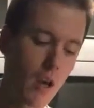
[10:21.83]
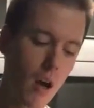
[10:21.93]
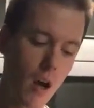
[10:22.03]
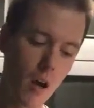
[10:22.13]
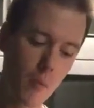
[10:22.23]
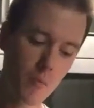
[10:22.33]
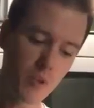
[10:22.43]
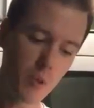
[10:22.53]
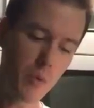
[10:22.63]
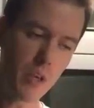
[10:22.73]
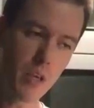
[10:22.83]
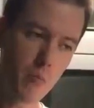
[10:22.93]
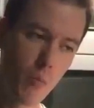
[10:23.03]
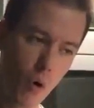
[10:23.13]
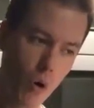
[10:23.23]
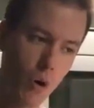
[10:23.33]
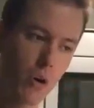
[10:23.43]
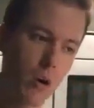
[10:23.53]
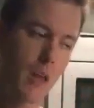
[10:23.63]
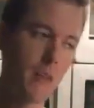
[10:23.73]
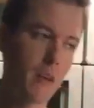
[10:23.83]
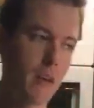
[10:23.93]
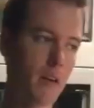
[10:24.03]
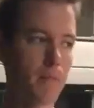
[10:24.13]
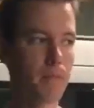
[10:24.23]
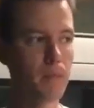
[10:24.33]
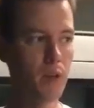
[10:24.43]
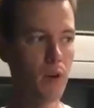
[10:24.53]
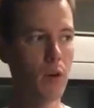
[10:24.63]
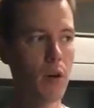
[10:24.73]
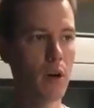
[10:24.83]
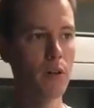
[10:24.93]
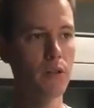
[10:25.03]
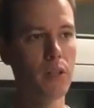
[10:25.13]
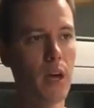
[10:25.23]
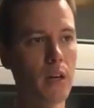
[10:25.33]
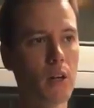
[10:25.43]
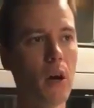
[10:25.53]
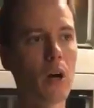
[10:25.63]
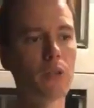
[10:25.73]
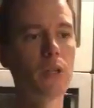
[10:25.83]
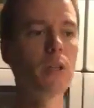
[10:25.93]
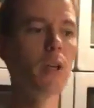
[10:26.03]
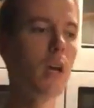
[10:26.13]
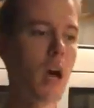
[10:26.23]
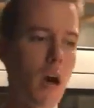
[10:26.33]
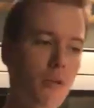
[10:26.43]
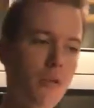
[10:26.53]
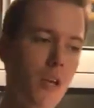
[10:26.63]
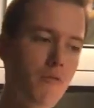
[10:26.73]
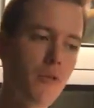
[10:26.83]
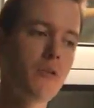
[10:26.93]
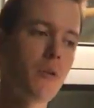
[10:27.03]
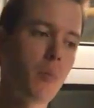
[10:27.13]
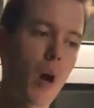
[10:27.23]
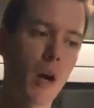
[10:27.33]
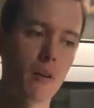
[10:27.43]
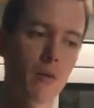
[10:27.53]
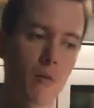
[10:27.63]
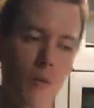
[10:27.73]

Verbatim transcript: Um, to be more on the, you know, err on the side of caution, I would say feed your product